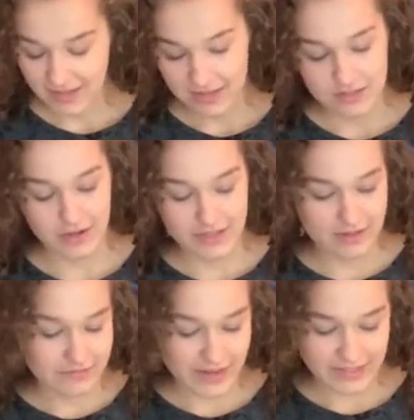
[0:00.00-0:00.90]
So, and then
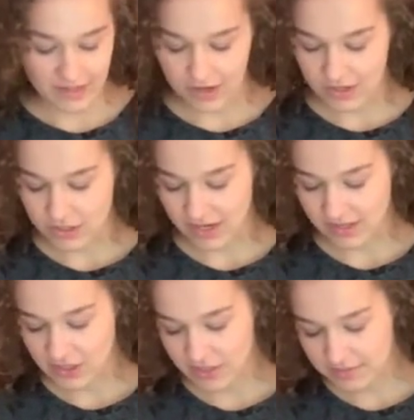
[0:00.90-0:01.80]
finally our
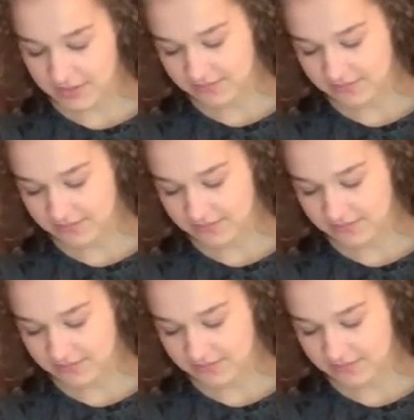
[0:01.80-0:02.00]
chocolate chips,